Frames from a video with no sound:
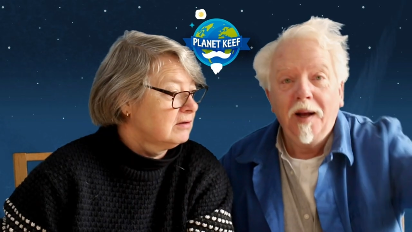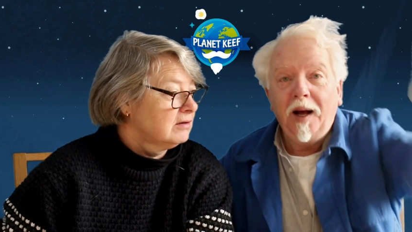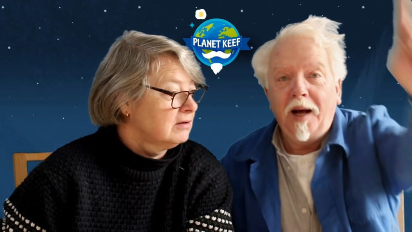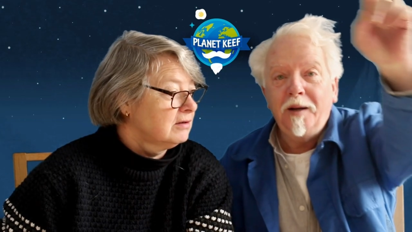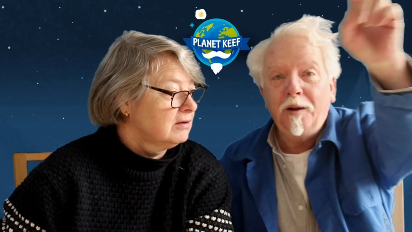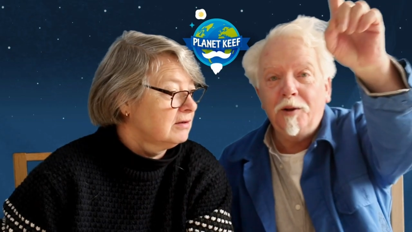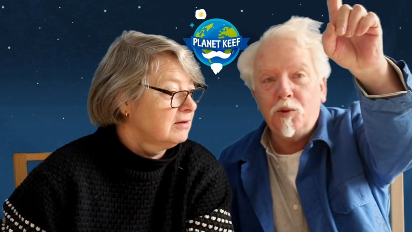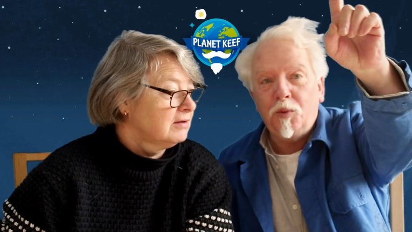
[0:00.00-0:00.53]
Speaker 1: I
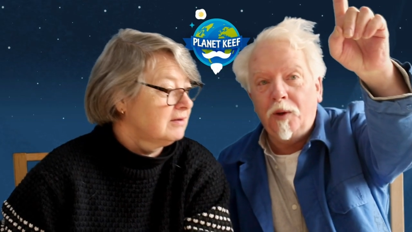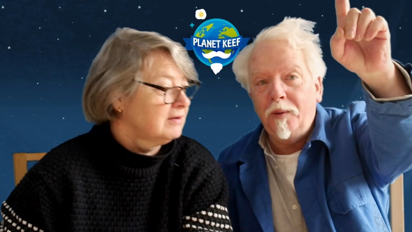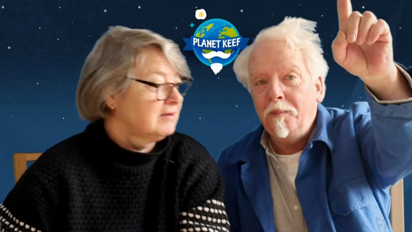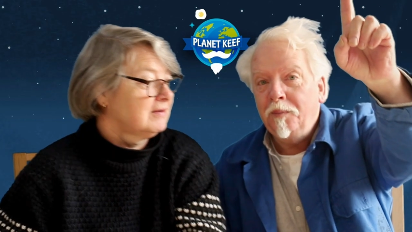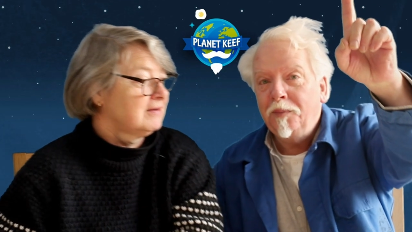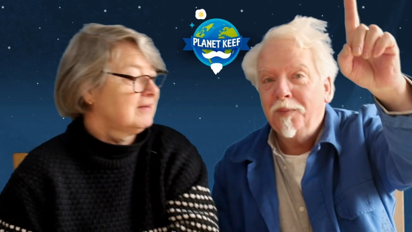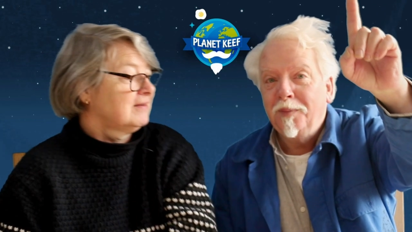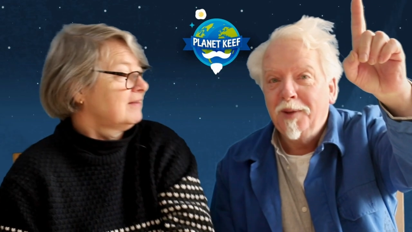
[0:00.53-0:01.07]
know this one.
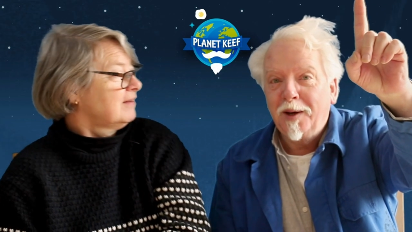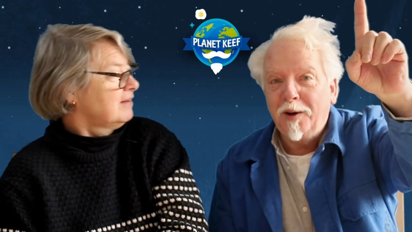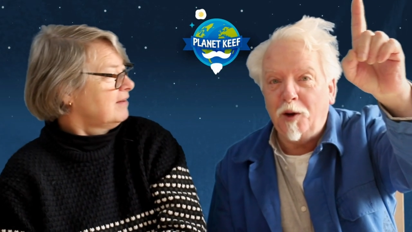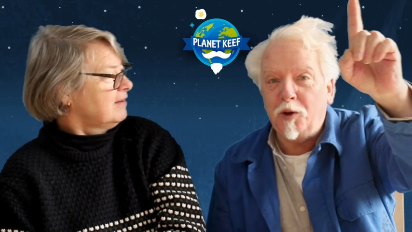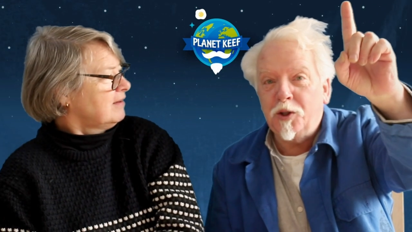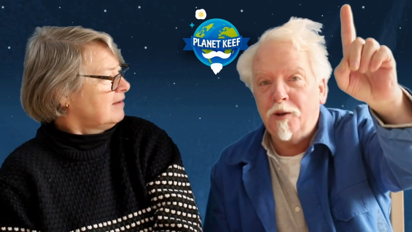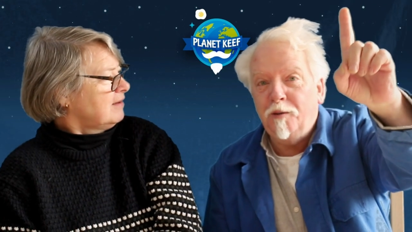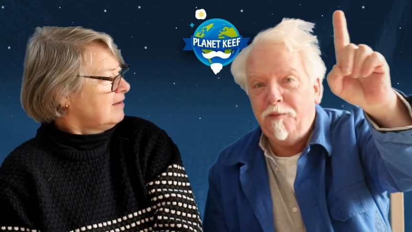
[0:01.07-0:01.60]

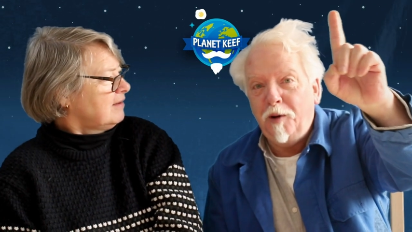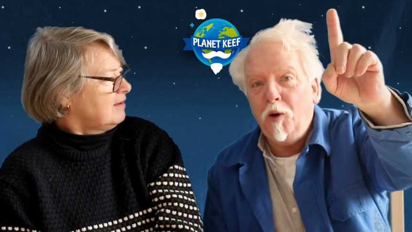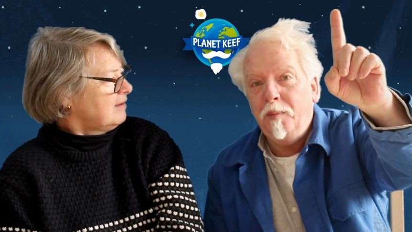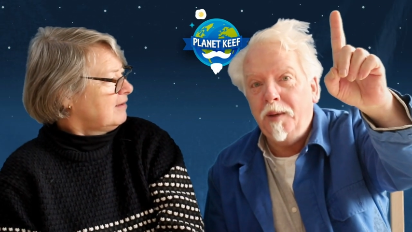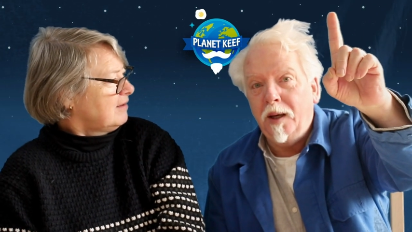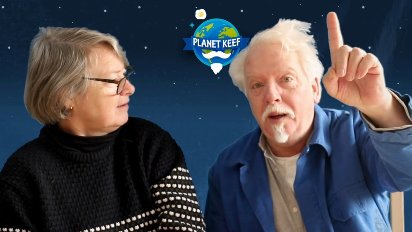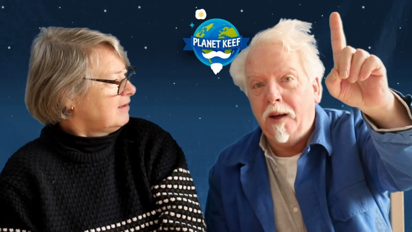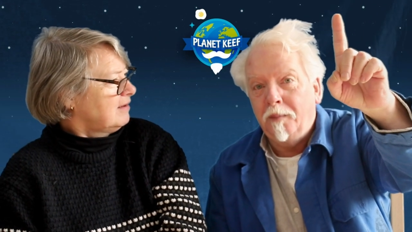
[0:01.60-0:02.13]

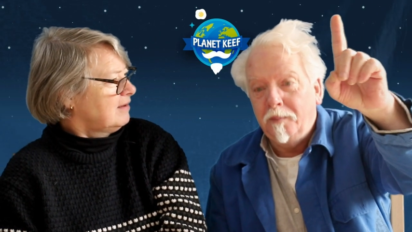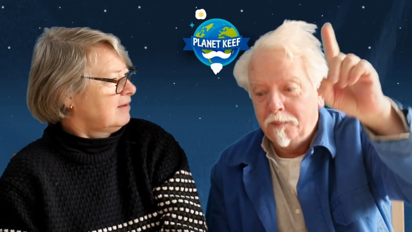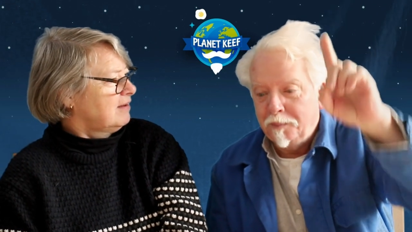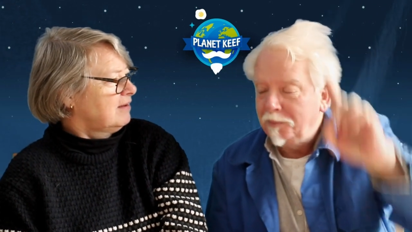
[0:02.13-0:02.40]
Claustrophobia.